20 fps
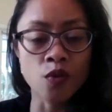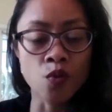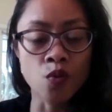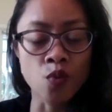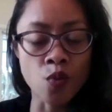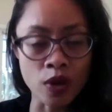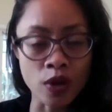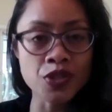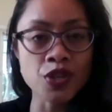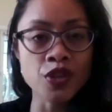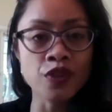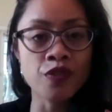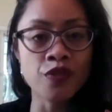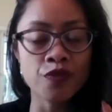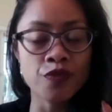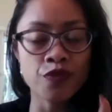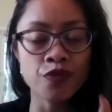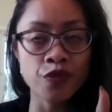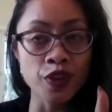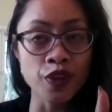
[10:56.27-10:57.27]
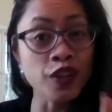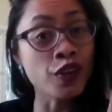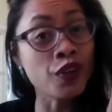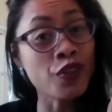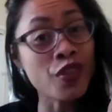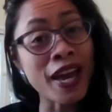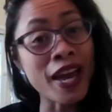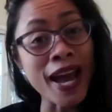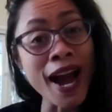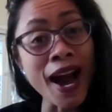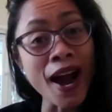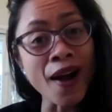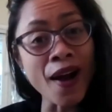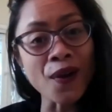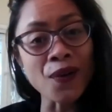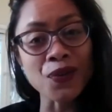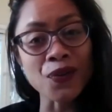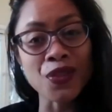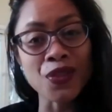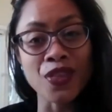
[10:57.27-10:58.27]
once you figure that out,